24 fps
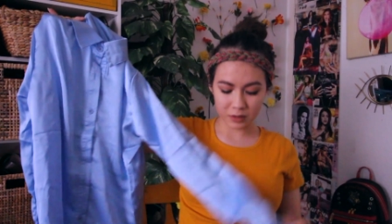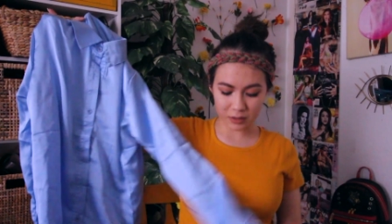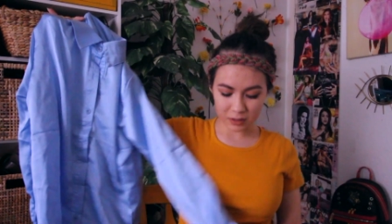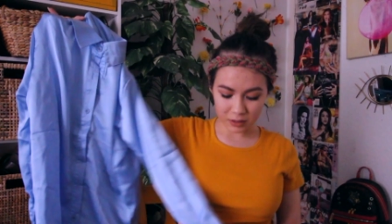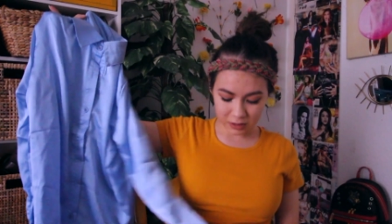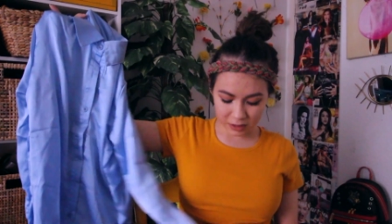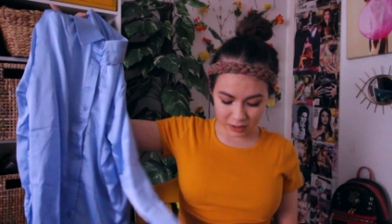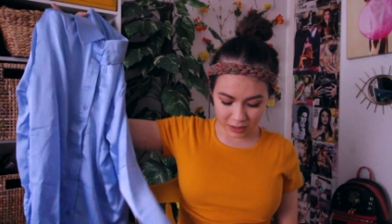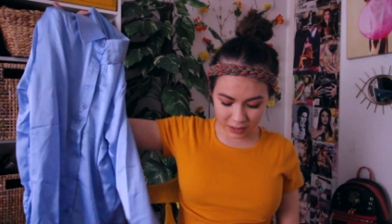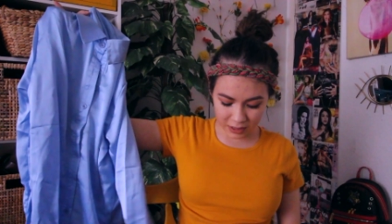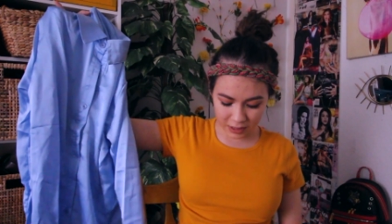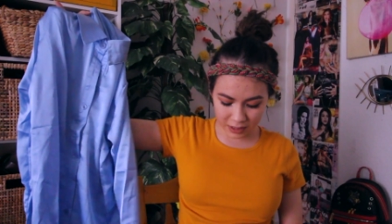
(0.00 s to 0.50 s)

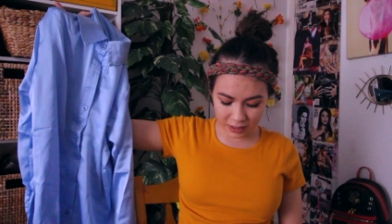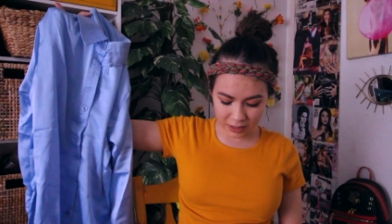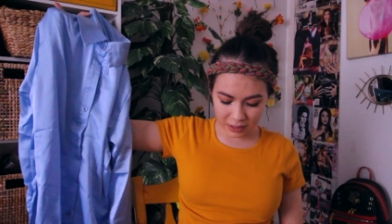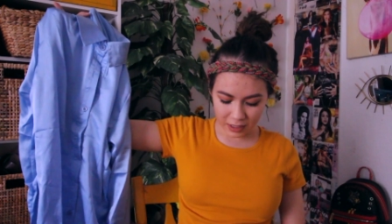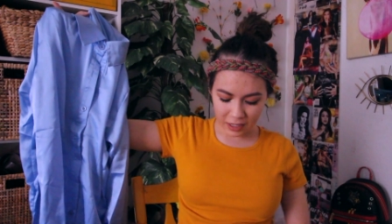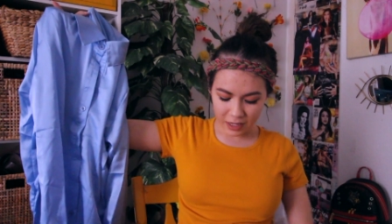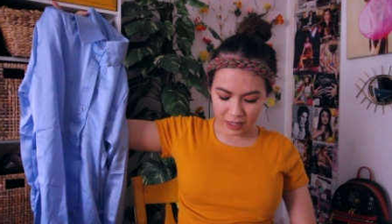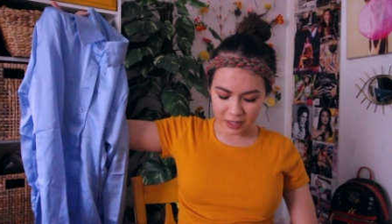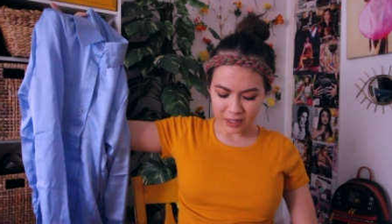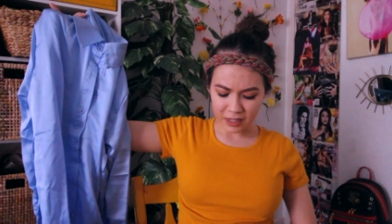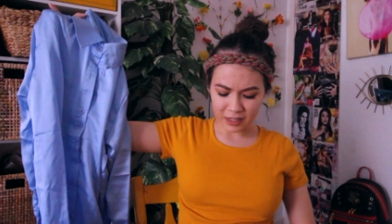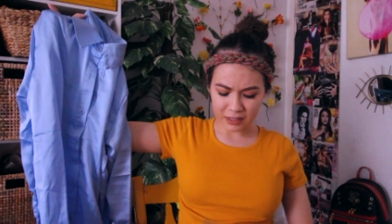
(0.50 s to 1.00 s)
Shein.
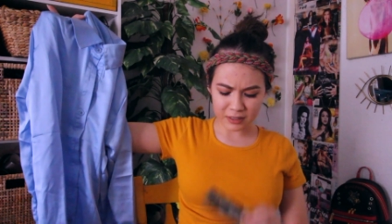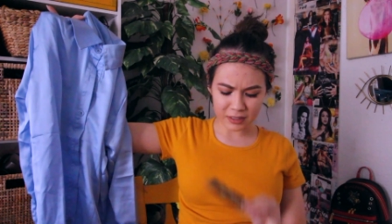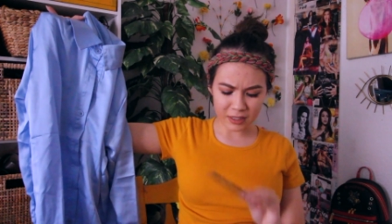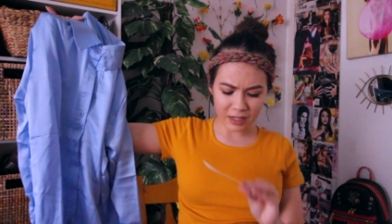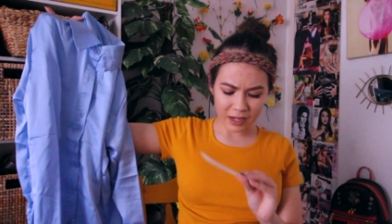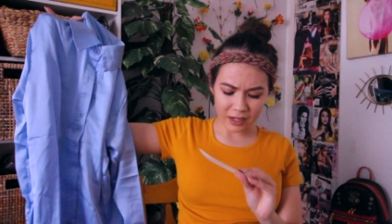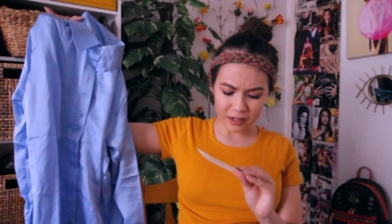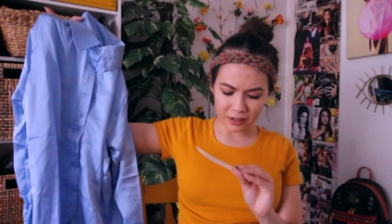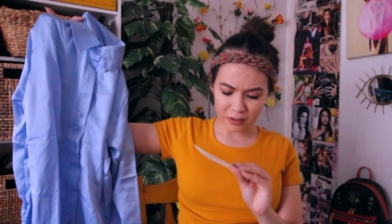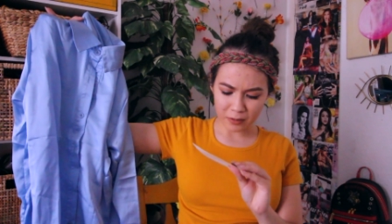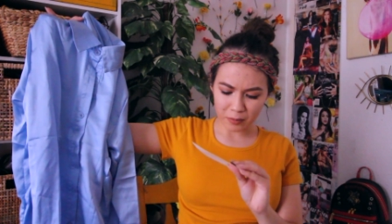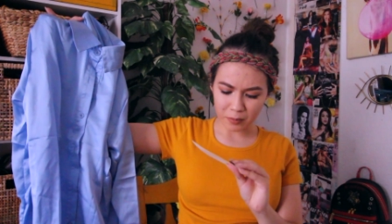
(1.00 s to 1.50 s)
That's
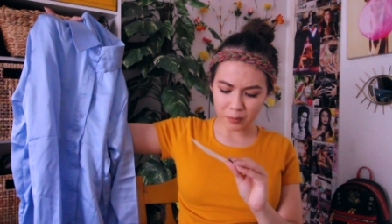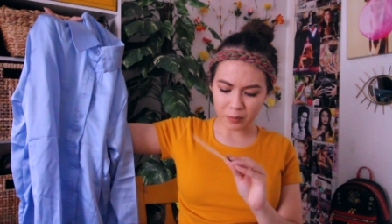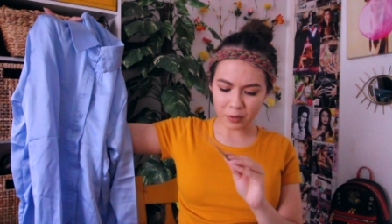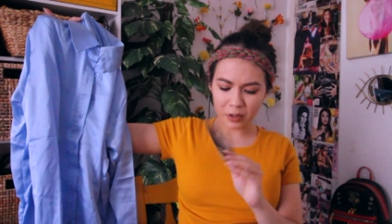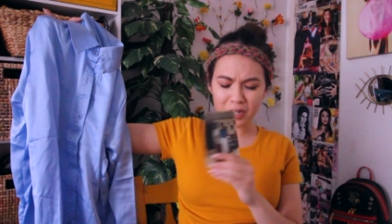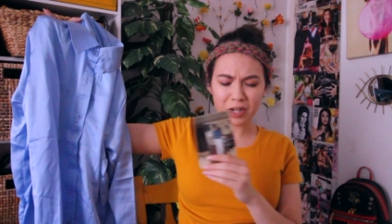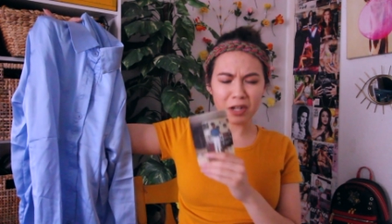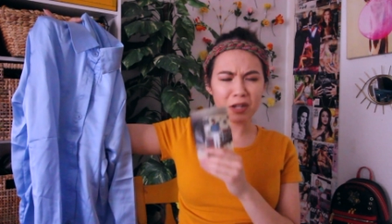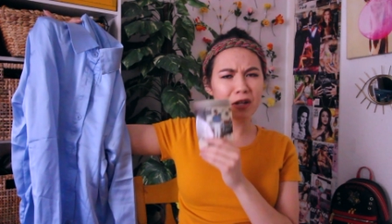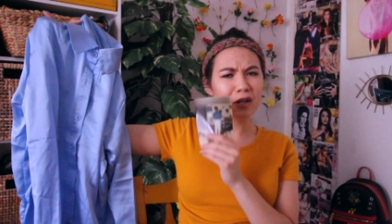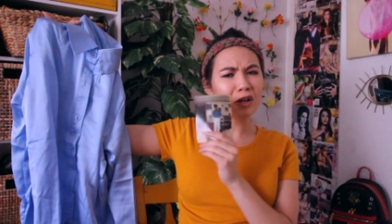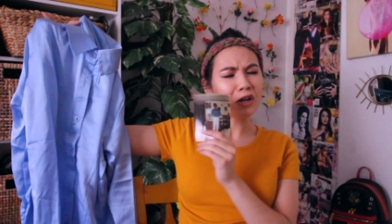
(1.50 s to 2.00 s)

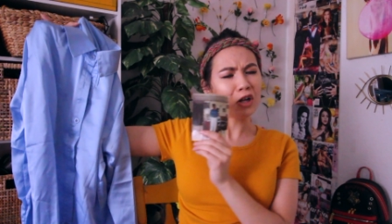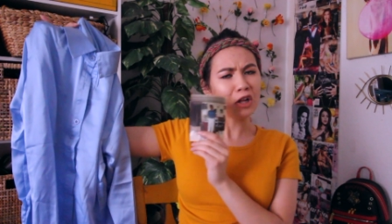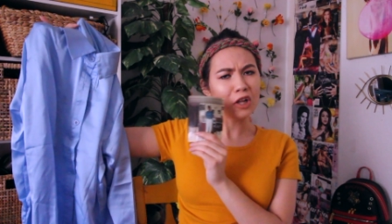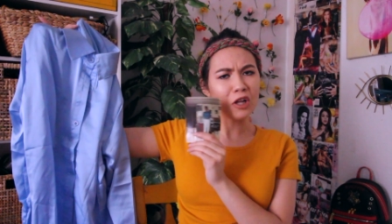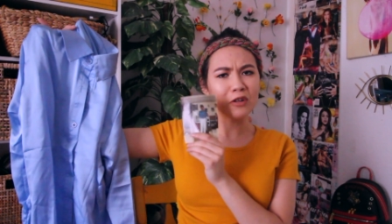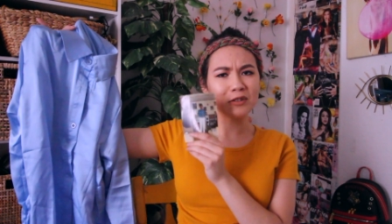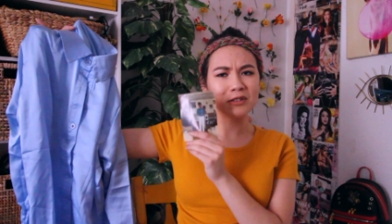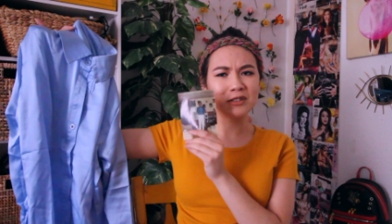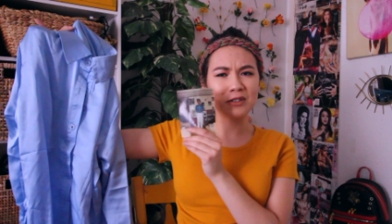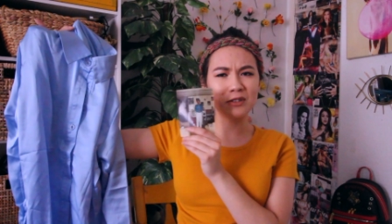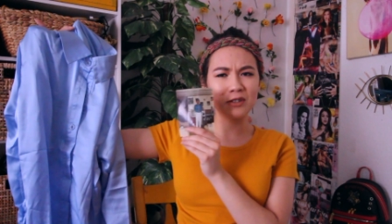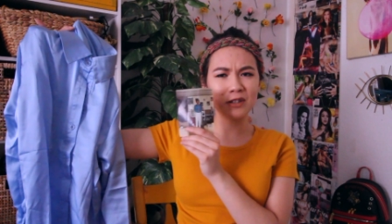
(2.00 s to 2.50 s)
pretty
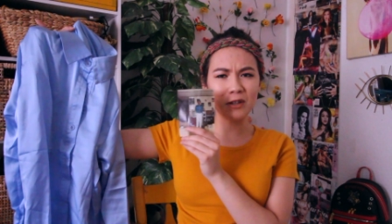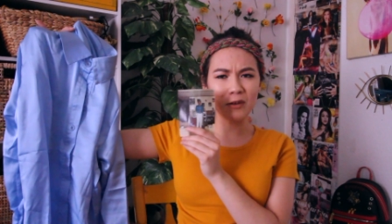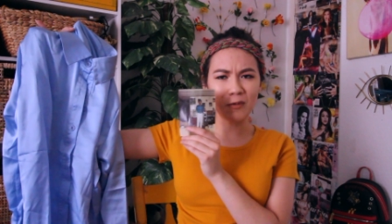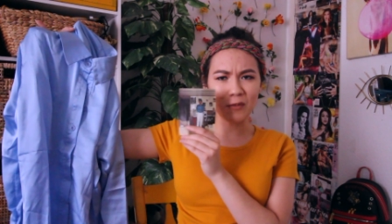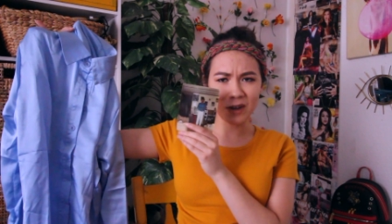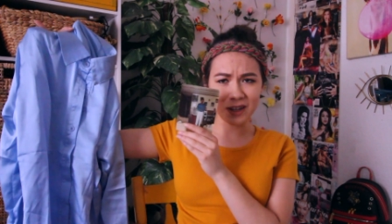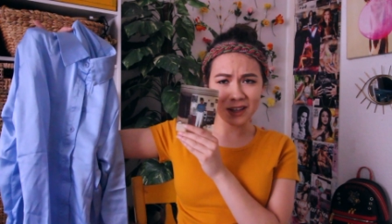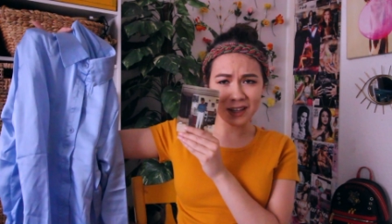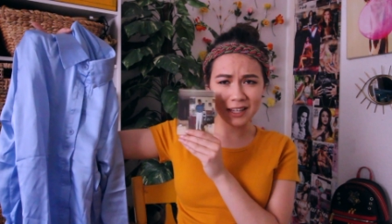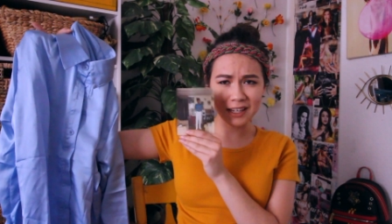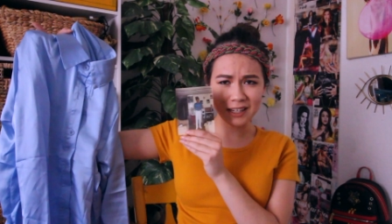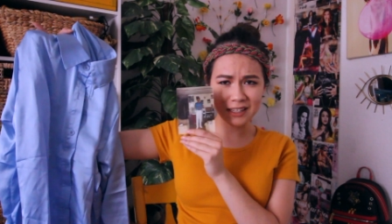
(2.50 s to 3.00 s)
close to the
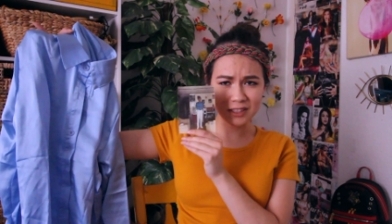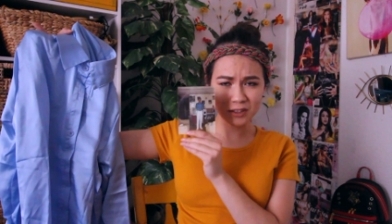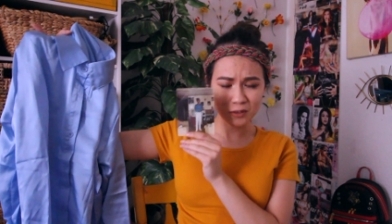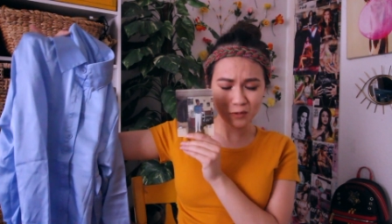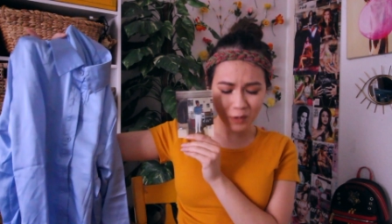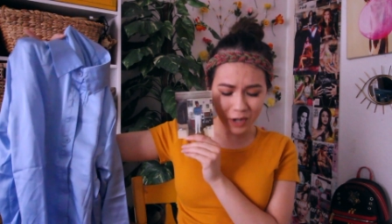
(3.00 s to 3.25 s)
one he's